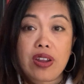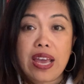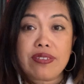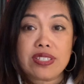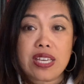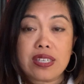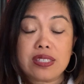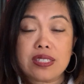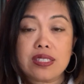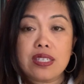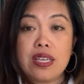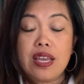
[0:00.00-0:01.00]
to have
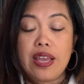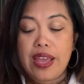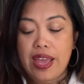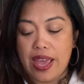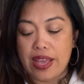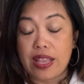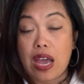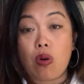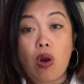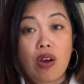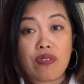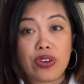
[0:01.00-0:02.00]
sex and how
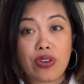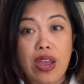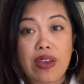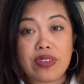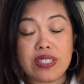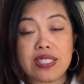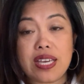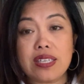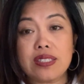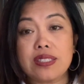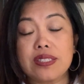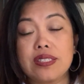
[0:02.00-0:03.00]
often you're having
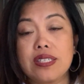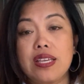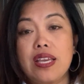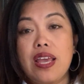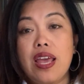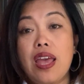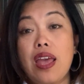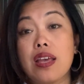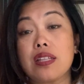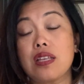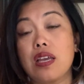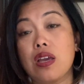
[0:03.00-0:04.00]
sex.
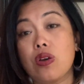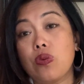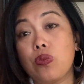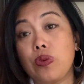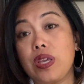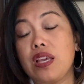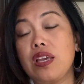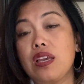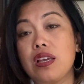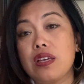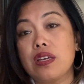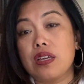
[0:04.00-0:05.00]
And we,
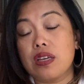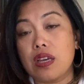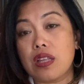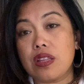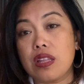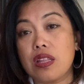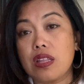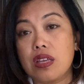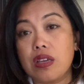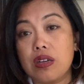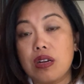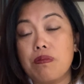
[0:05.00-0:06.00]

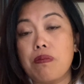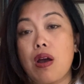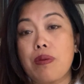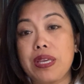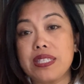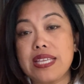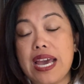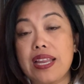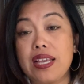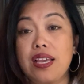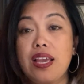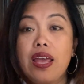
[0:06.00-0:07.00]
mommy and
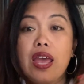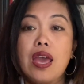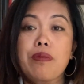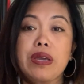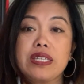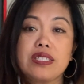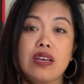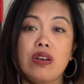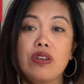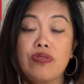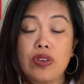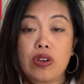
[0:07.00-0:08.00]
daddy and
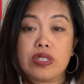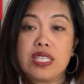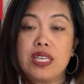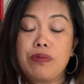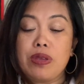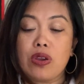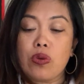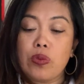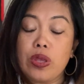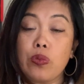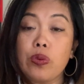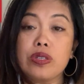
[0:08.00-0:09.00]
myself and our team here,
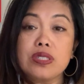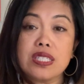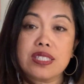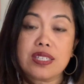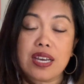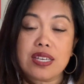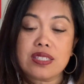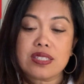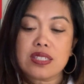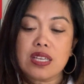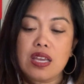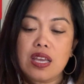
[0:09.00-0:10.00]
we will
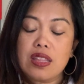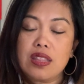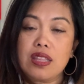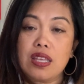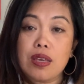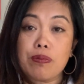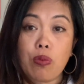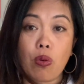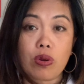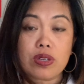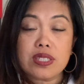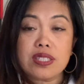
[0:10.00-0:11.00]
discuss the
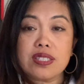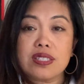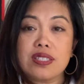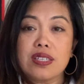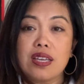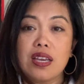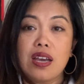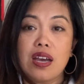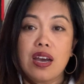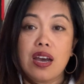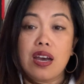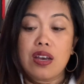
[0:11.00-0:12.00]
importance
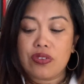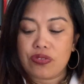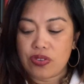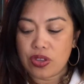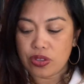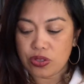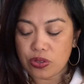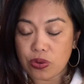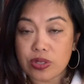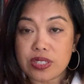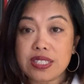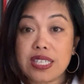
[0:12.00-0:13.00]
of
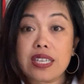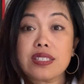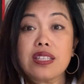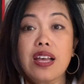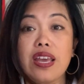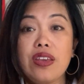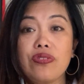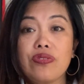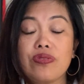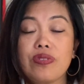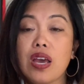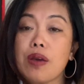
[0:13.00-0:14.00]
your sex life,
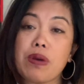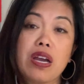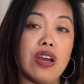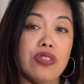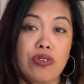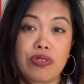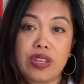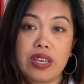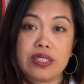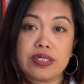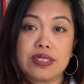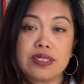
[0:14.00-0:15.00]
among other
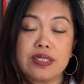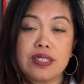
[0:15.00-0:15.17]
things.